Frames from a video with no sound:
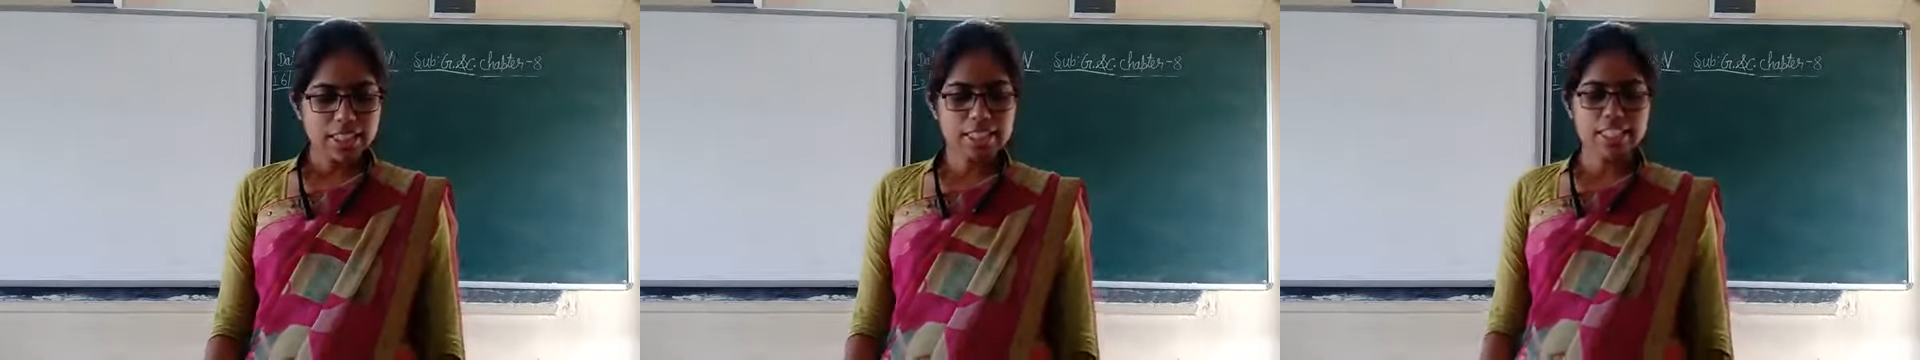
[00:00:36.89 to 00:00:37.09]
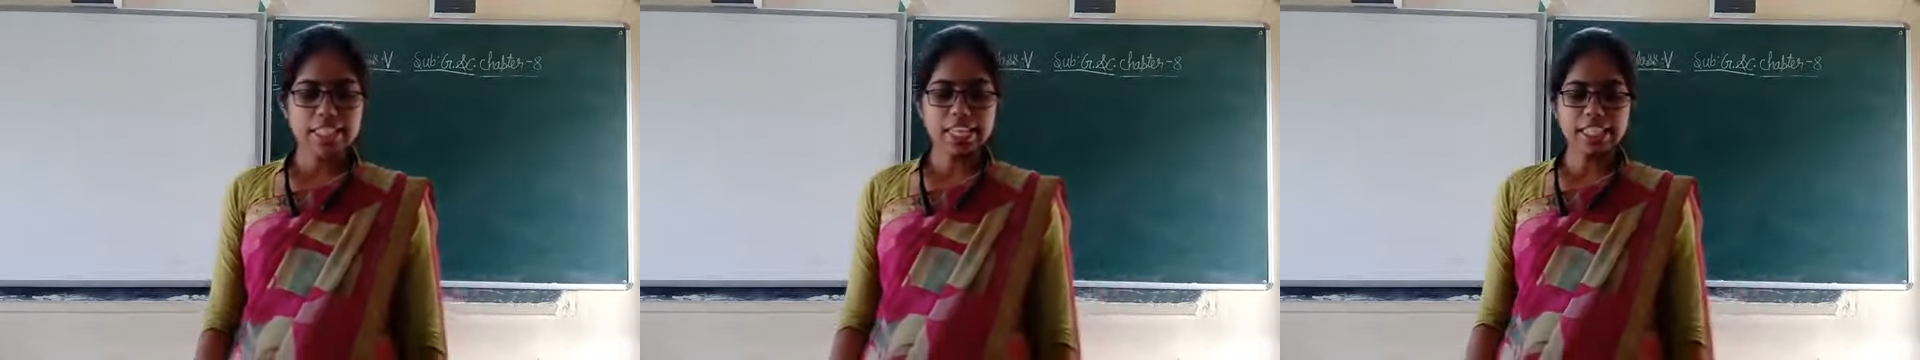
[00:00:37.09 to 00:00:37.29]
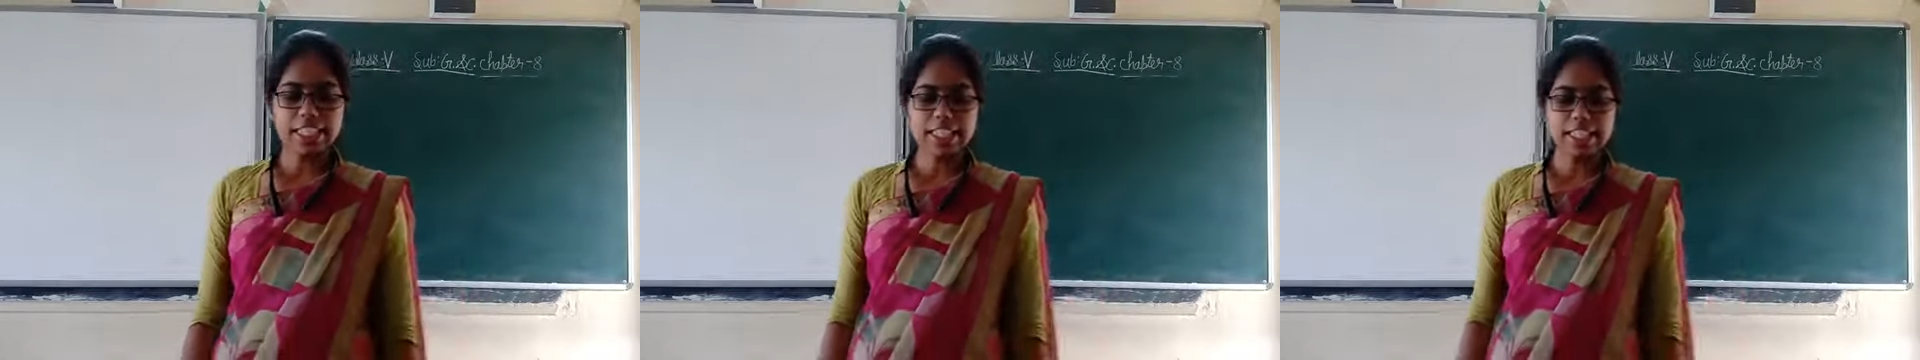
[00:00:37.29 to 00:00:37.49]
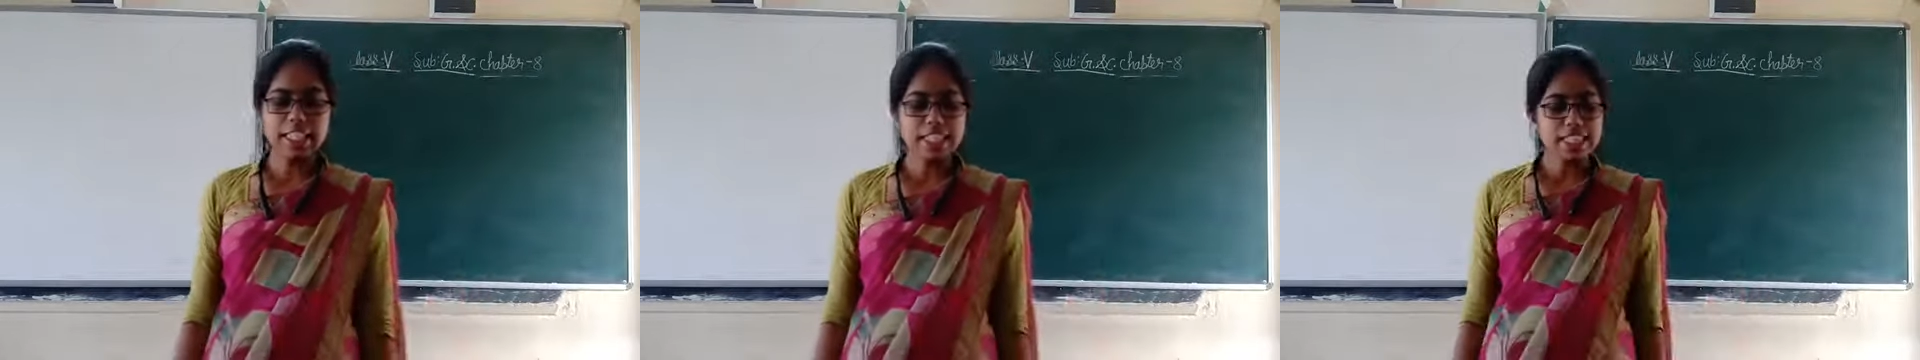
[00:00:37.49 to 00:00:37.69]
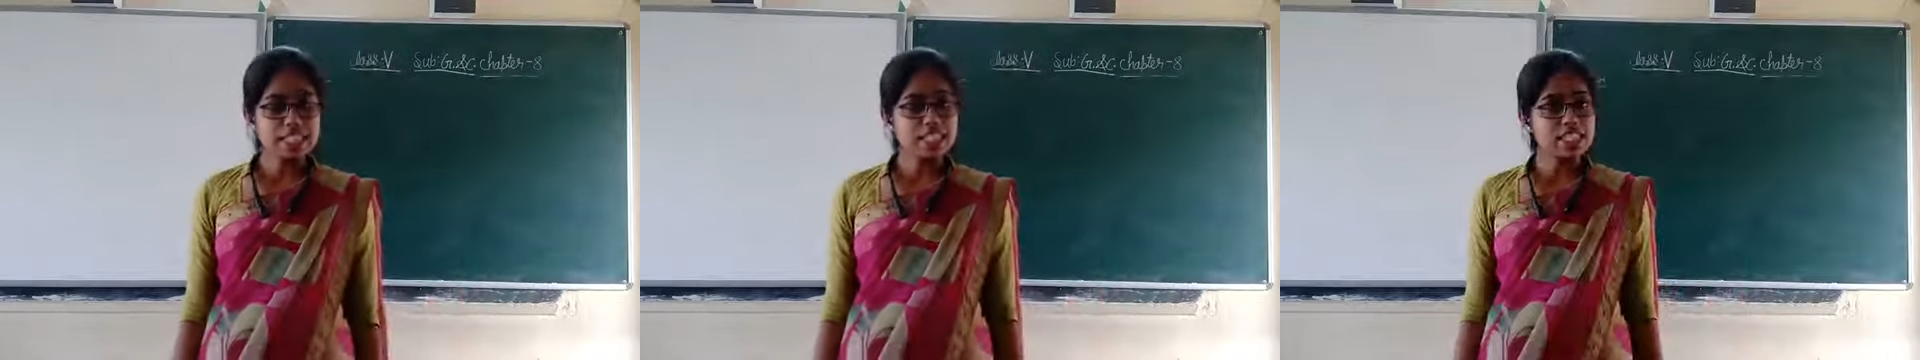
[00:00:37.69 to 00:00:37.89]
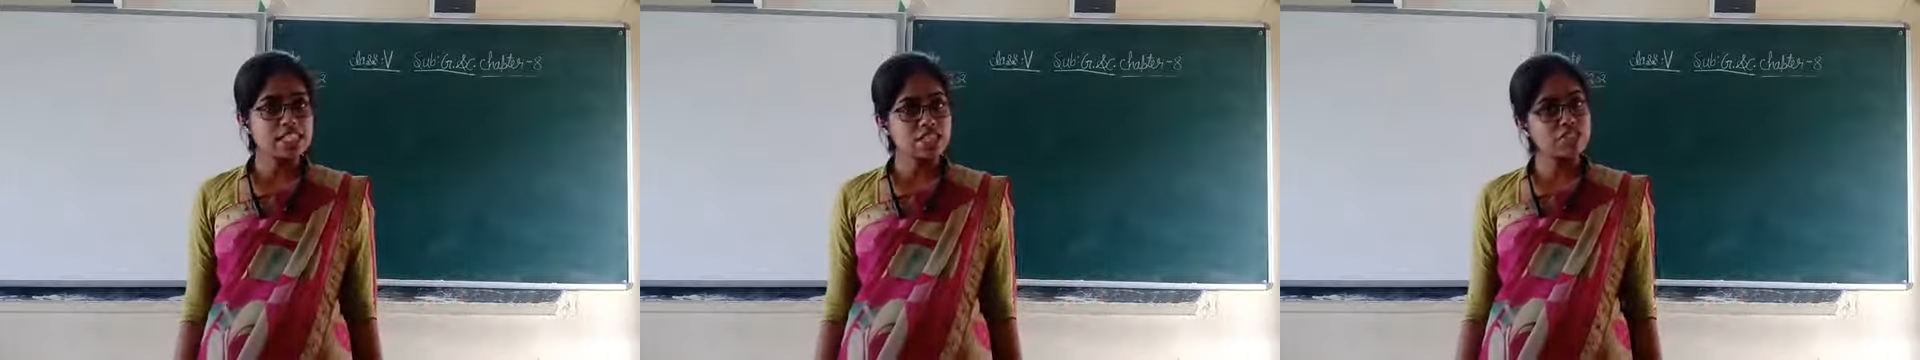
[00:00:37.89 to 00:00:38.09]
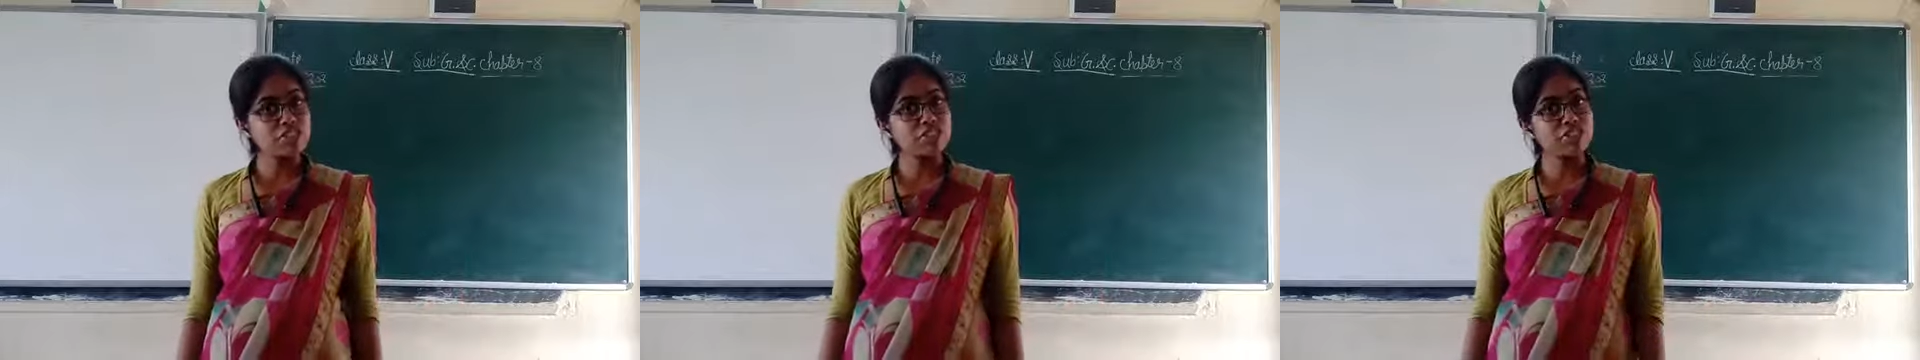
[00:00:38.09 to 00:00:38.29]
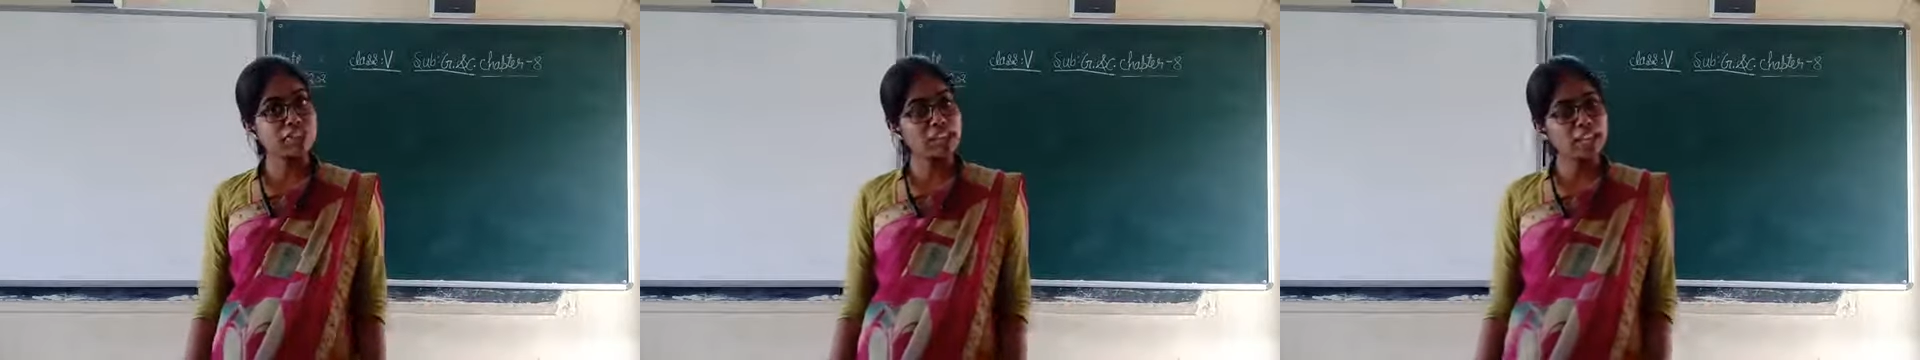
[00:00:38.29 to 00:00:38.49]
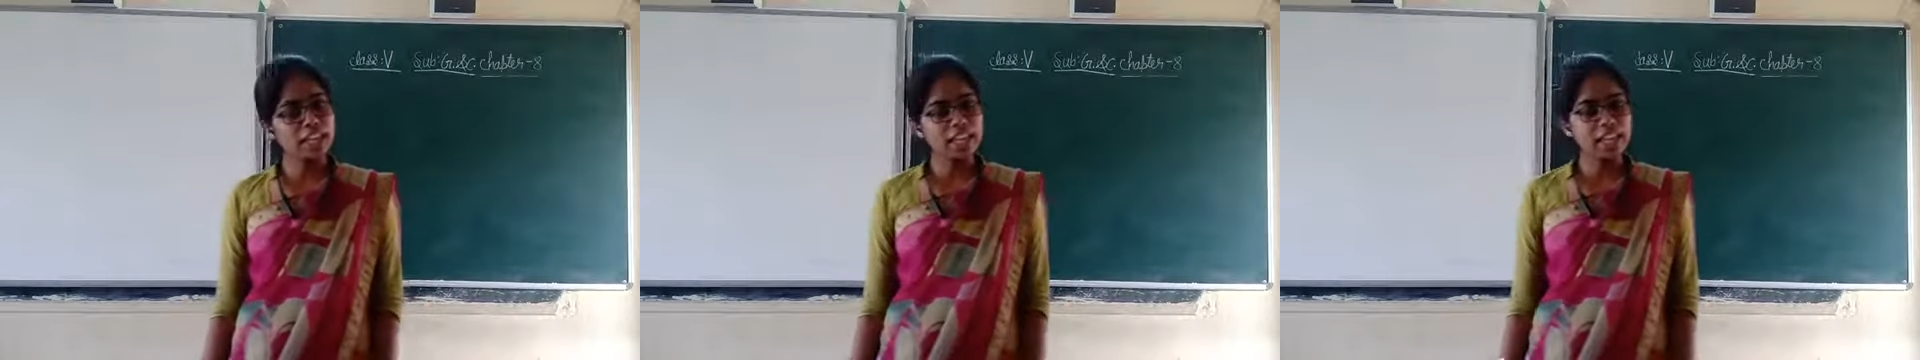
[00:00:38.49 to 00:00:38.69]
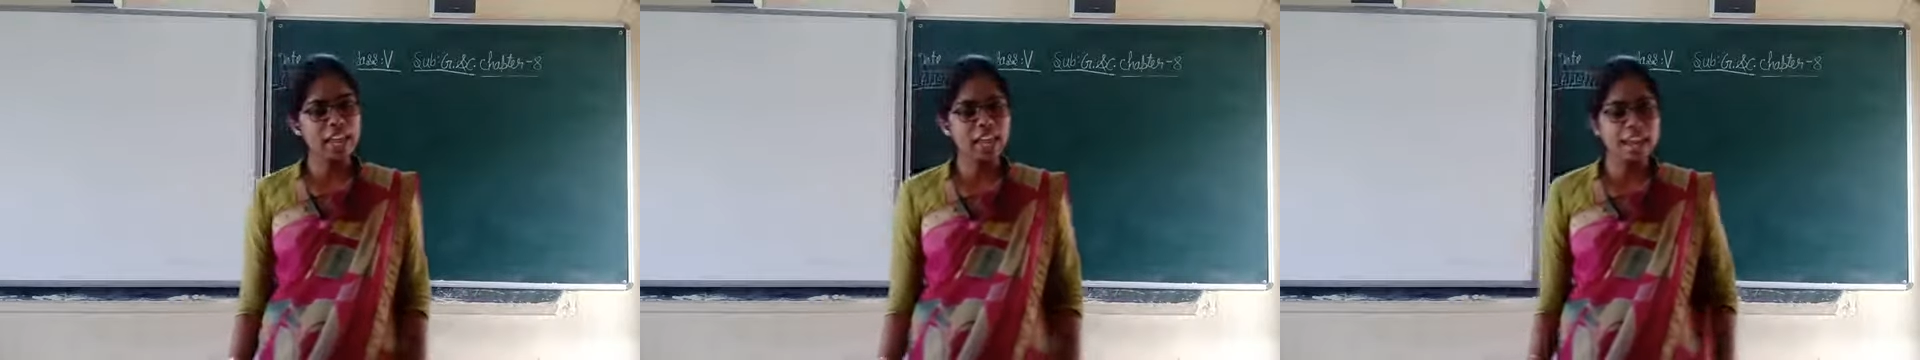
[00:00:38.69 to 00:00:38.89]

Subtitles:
study the different